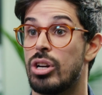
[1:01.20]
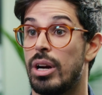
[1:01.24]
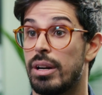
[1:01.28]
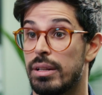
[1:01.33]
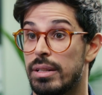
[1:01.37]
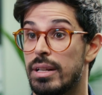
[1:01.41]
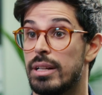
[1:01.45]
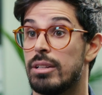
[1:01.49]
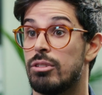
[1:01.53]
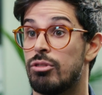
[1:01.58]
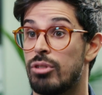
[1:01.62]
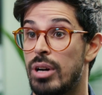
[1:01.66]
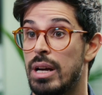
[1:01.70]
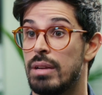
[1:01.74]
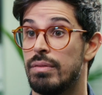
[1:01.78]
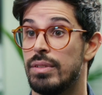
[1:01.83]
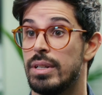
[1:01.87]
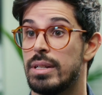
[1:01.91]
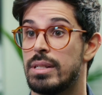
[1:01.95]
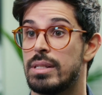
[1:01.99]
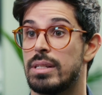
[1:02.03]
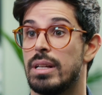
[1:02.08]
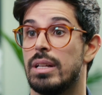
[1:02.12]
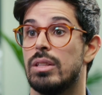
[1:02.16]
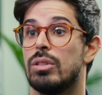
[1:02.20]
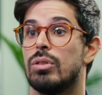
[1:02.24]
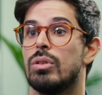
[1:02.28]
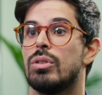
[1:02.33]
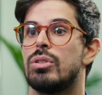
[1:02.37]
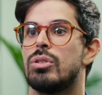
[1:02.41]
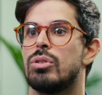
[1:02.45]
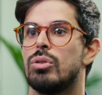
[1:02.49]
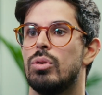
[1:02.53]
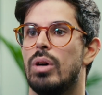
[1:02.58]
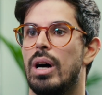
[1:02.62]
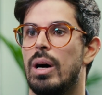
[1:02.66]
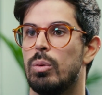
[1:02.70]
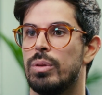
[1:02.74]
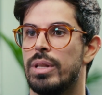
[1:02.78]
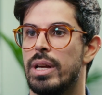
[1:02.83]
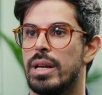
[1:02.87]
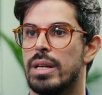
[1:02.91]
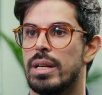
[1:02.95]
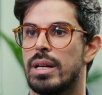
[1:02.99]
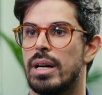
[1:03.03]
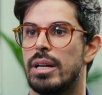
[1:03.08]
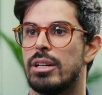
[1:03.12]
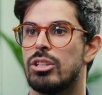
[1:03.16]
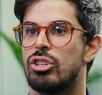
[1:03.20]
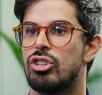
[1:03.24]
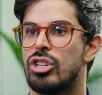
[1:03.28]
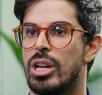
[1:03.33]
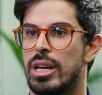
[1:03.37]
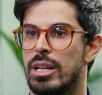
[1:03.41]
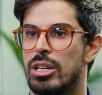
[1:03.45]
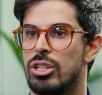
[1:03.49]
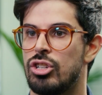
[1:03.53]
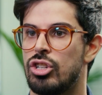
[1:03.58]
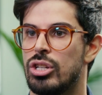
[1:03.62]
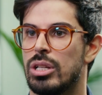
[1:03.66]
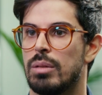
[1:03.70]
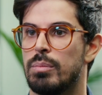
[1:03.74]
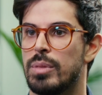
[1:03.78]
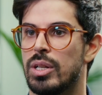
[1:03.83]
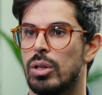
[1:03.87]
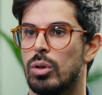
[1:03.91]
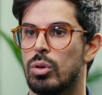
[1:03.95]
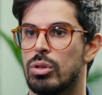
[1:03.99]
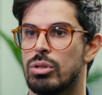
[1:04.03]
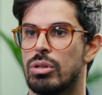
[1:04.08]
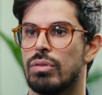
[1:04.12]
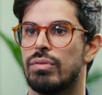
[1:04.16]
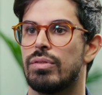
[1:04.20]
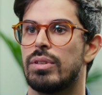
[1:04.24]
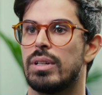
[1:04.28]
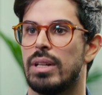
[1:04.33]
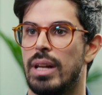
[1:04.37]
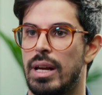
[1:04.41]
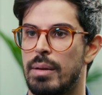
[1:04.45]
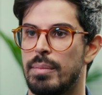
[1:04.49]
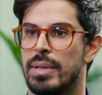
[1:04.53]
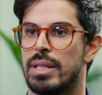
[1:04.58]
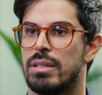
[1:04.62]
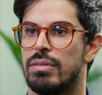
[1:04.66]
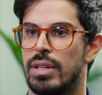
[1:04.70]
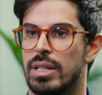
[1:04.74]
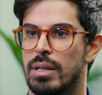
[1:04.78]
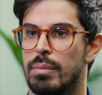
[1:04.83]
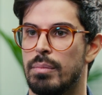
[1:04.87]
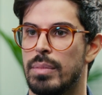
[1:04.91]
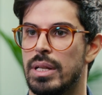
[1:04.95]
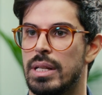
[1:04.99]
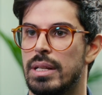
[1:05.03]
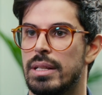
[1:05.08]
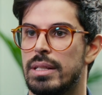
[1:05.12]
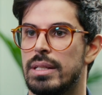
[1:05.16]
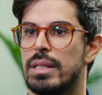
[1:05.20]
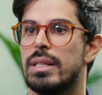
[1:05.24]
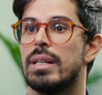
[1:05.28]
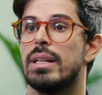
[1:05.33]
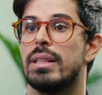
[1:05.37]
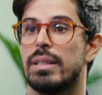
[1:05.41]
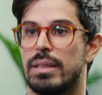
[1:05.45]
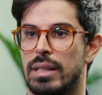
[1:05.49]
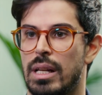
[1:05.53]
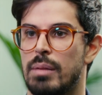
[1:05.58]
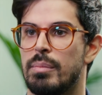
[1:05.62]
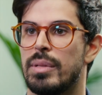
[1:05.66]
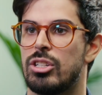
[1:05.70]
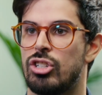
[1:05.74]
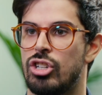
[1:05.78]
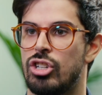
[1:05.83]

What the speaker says: are their drivers, and also how they are changing because of climate variability and climate